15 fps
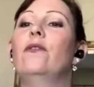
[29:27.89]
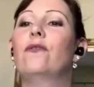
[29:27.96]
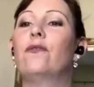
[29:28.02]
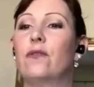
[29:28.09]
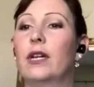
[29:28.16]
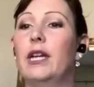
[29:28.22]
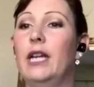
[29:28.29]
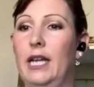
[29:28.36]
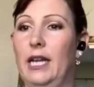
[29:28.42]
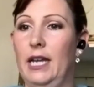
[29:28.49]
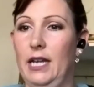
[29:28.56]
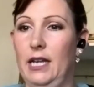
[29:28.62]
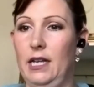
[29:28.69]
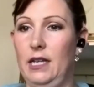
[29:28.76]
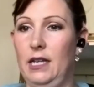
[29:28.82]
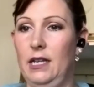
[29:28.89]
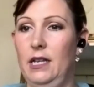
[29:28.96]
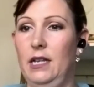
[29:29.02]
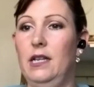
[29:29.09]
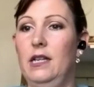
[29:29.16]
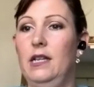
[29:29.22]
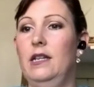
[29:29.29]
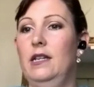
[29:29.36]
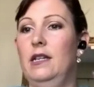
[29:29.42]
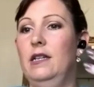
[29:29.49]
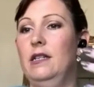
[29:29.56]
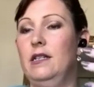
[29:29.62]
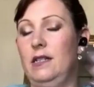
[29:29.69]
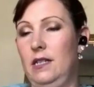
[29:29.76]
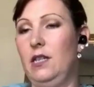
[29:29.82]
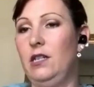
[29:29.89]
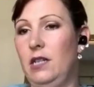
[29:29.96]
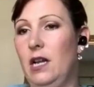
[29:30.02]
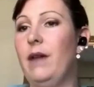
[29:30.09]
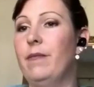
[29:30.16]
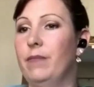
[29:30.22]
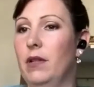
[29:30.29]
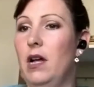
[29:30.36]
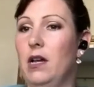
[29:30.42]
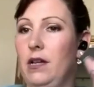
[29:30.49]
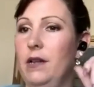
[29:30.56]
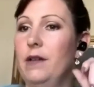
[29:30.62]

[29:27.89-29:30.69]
freeing to time block.